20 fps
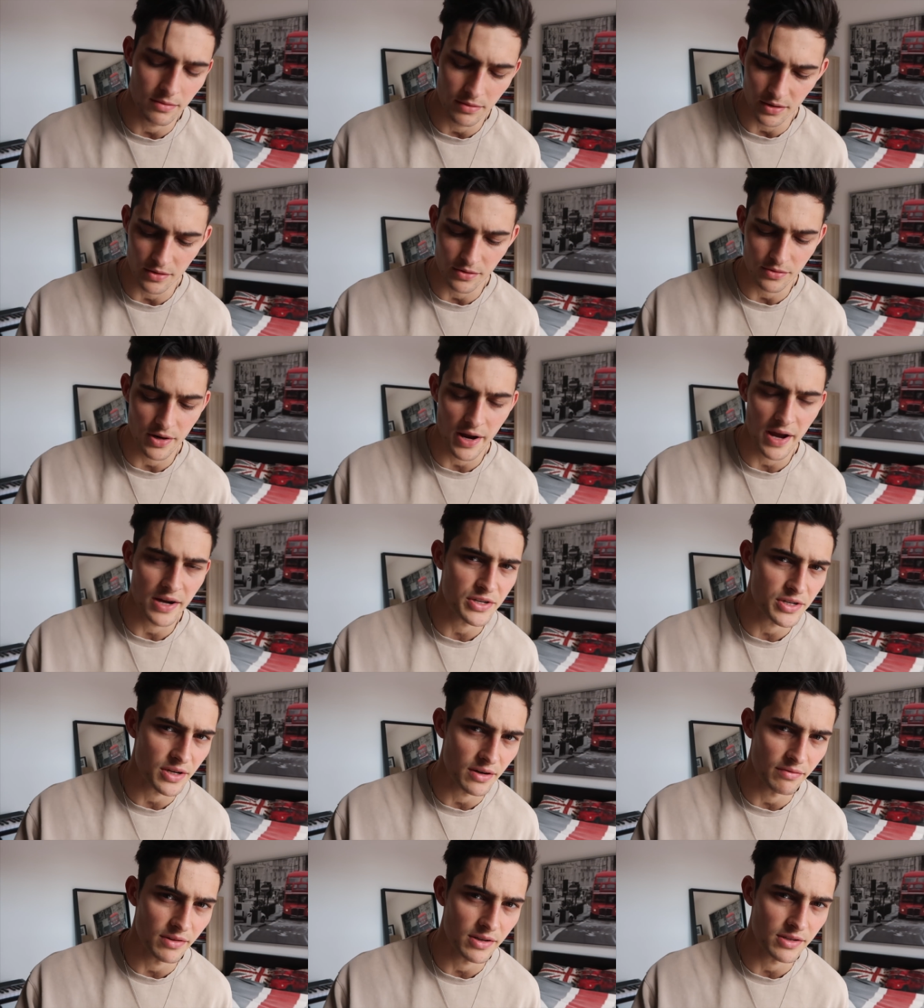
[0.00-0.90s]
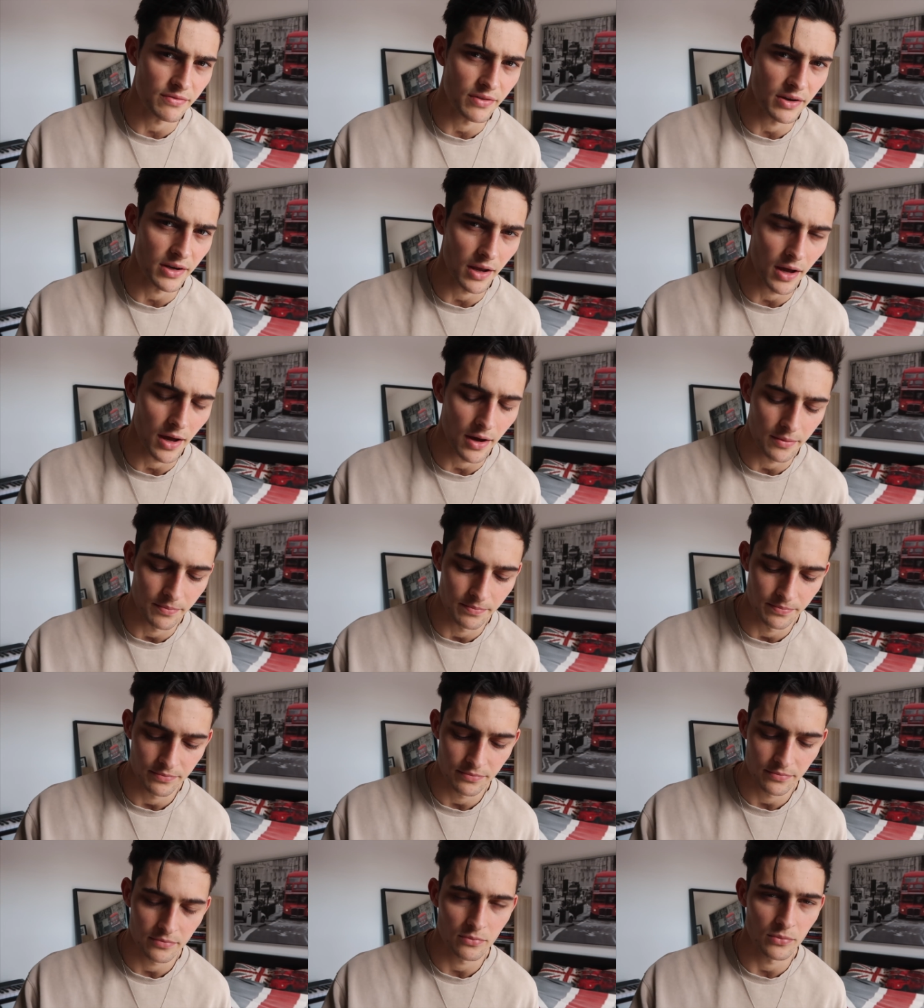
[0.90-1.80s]
the creation of this video.
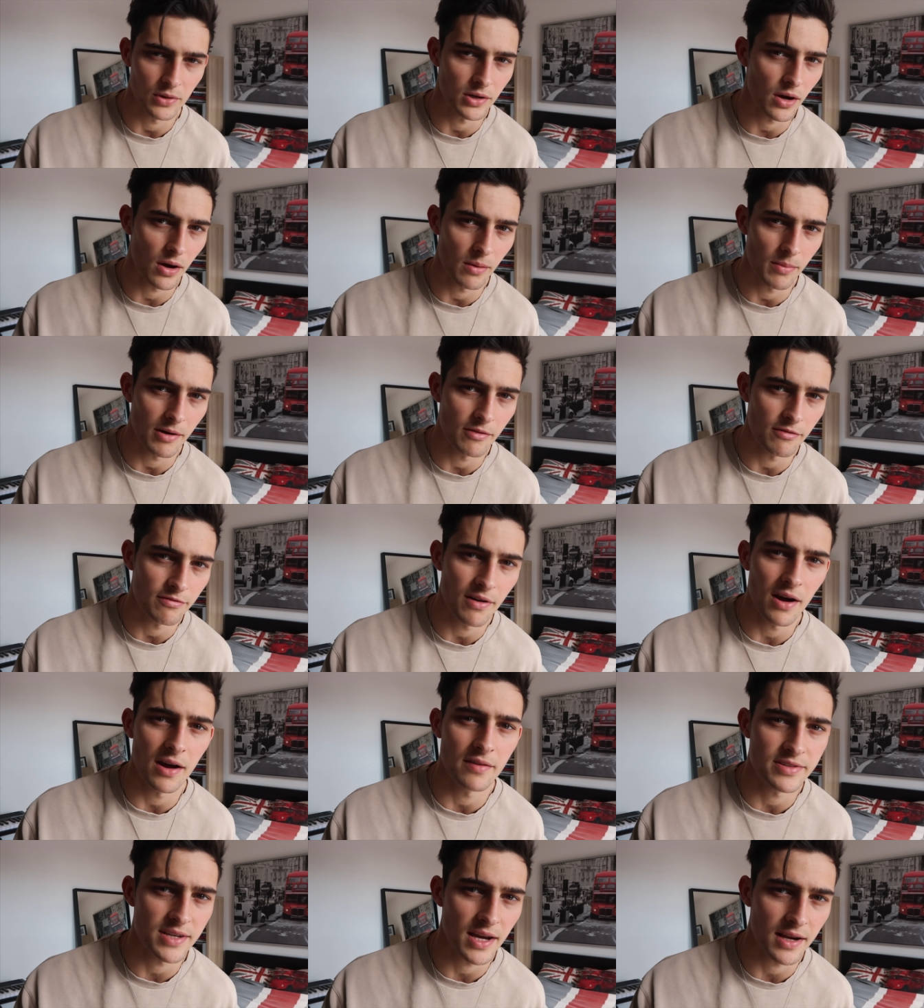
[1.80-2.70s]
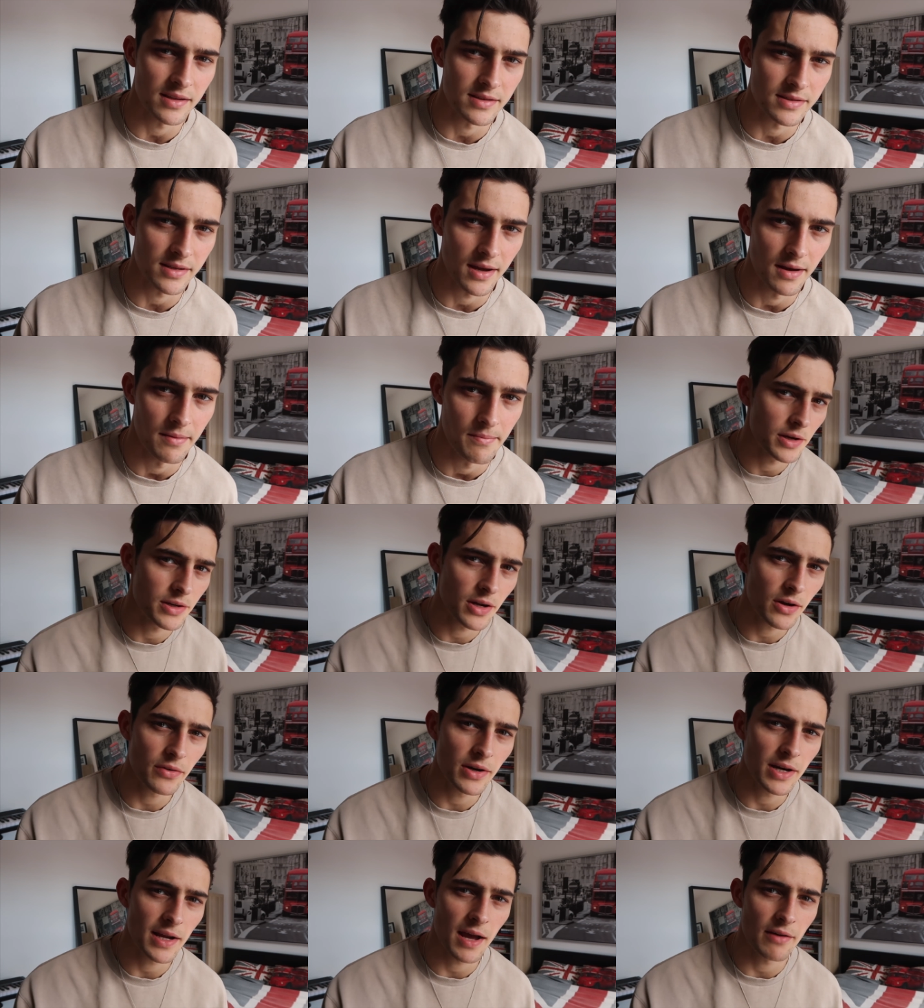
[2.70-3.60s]
We got about five seconds in. I
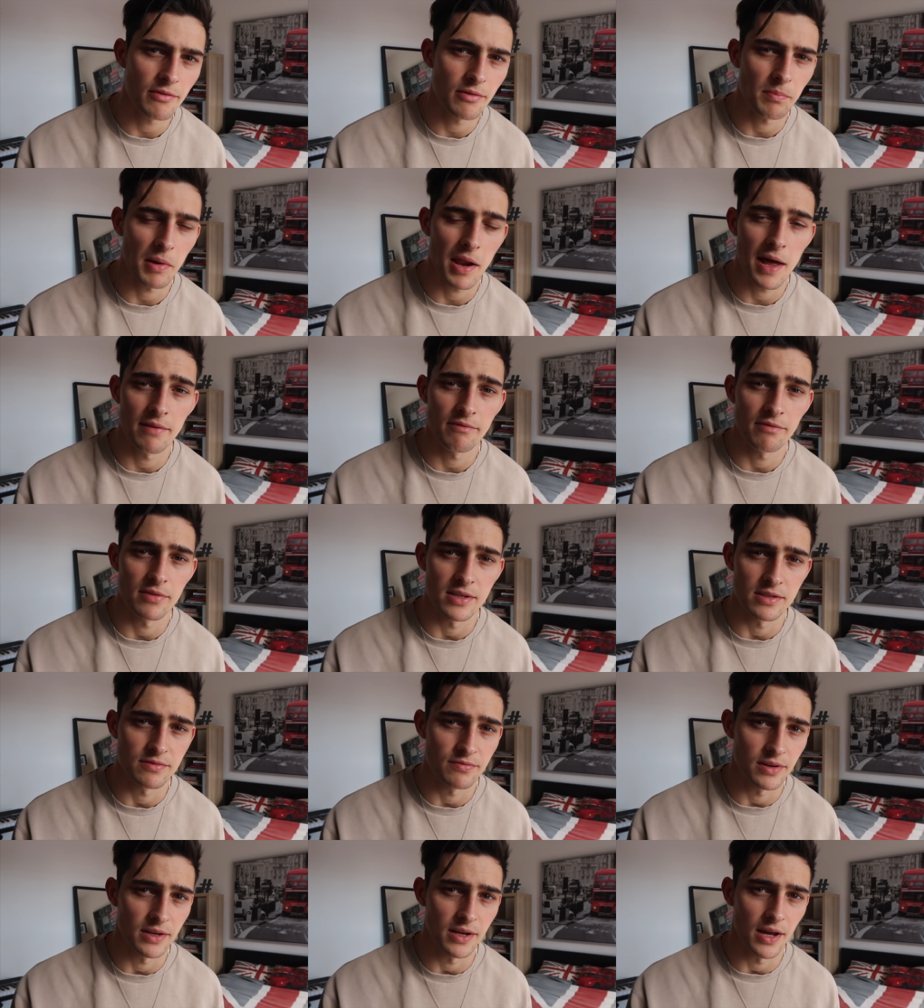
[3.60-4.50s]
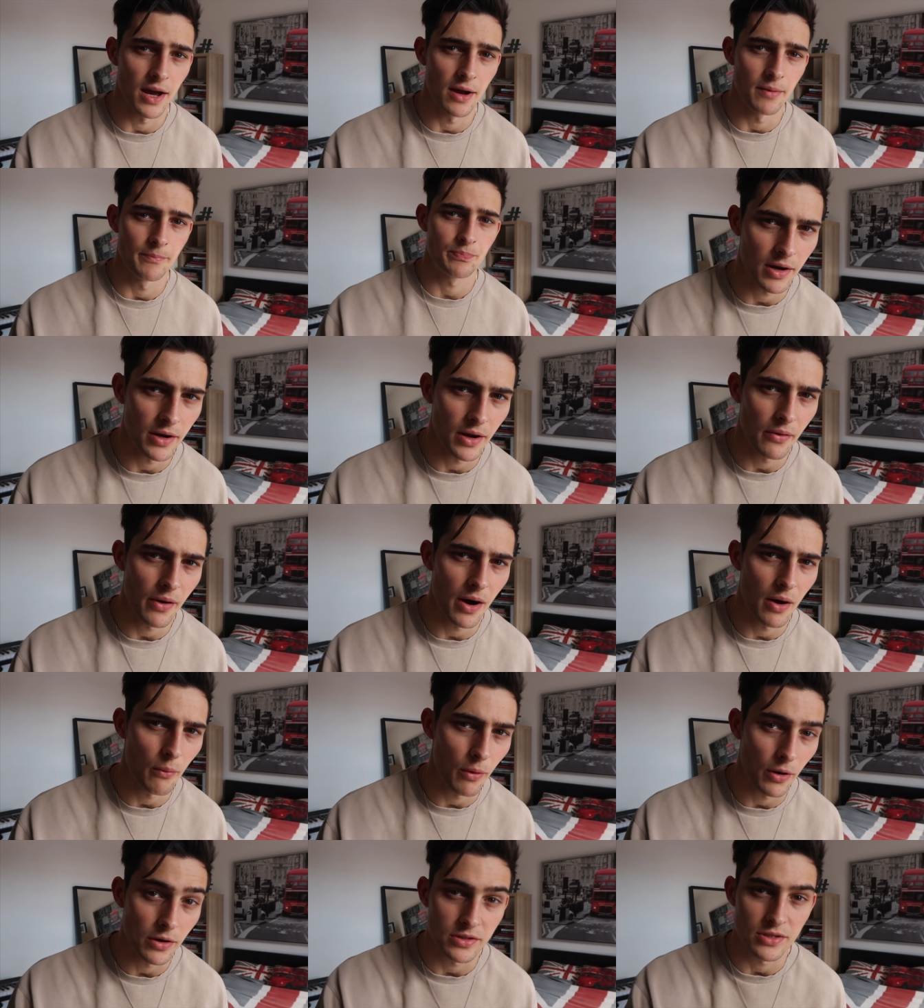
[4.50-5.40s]
don't really have a plan for this video. I know what I
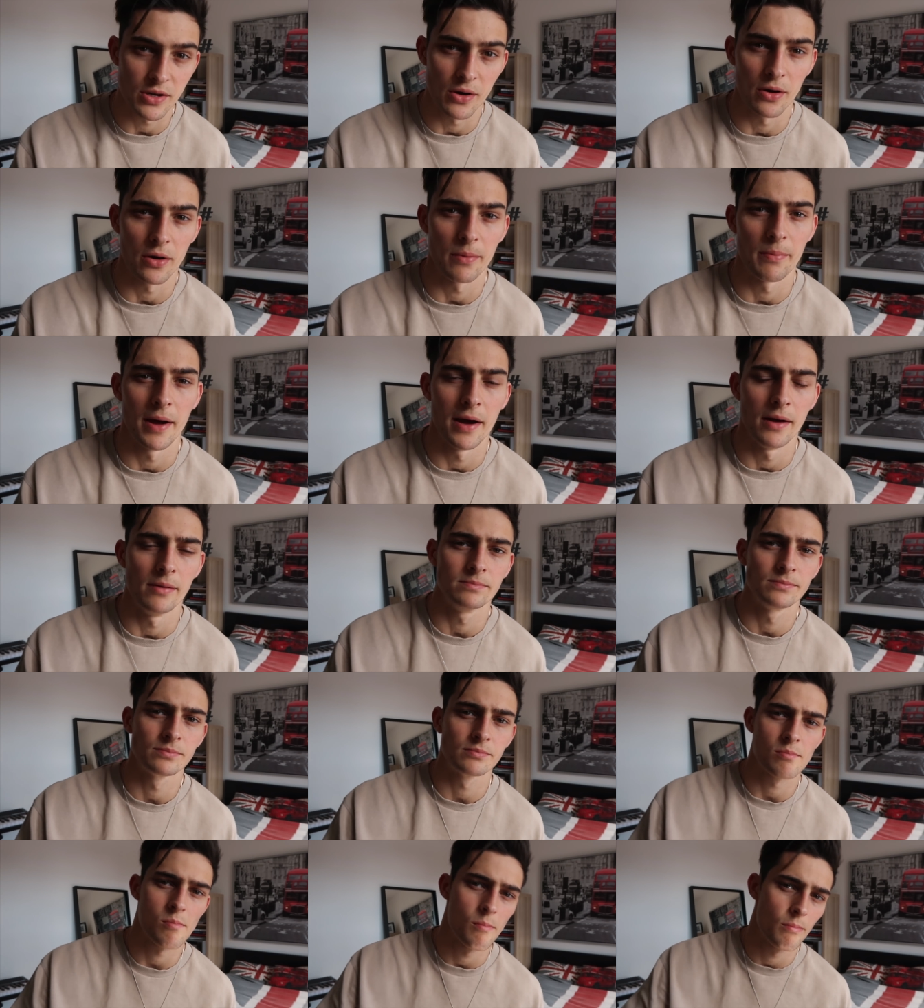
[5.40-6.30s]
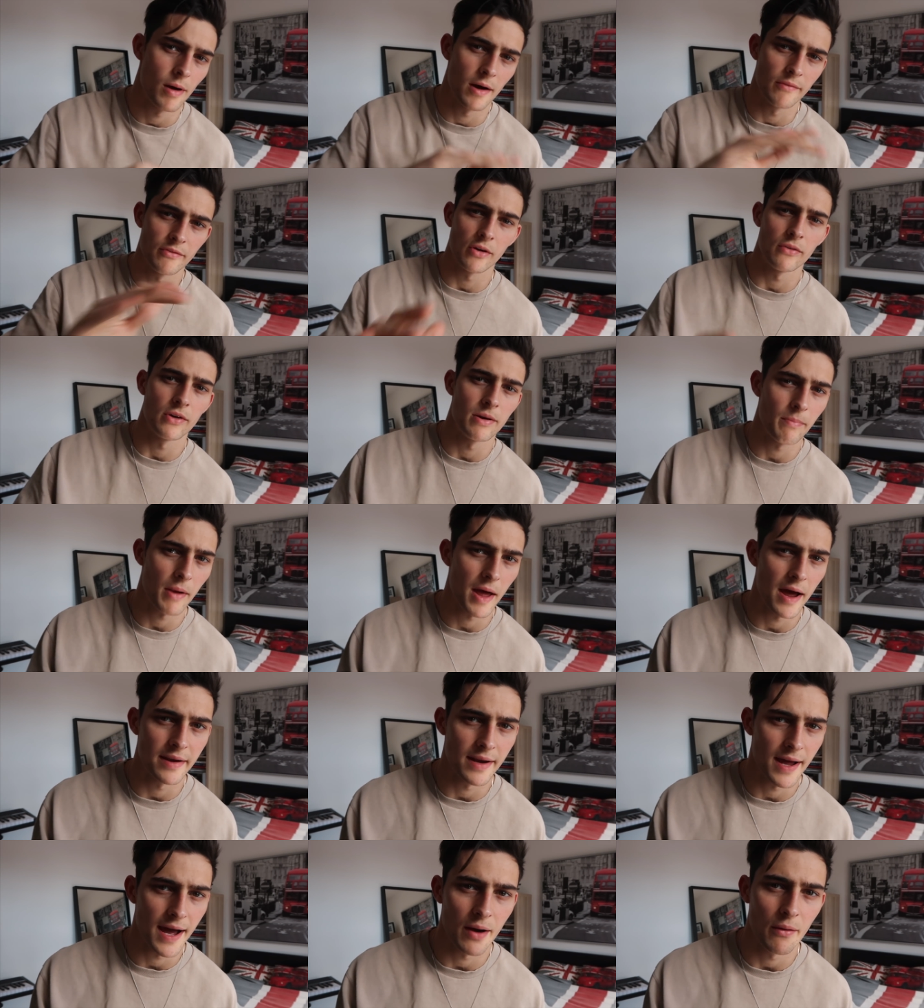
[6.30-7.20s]
want to talk about, but I've not really
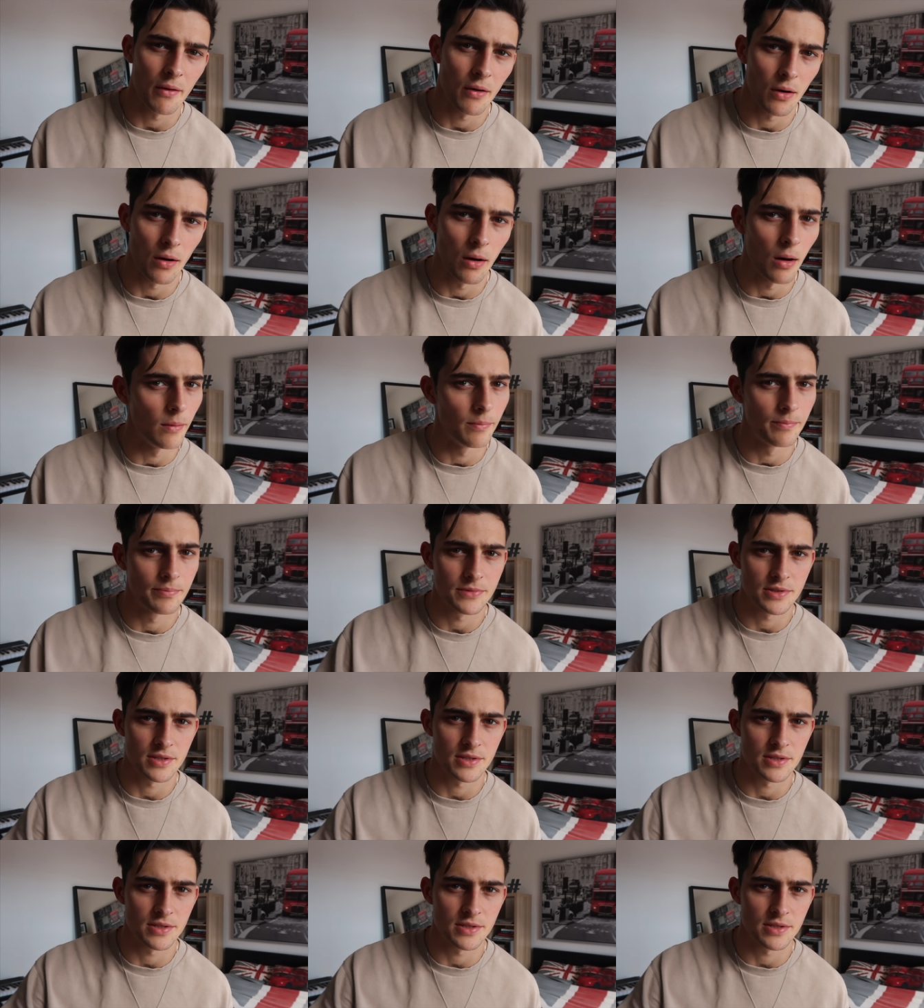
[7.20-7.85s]
planned it out at all.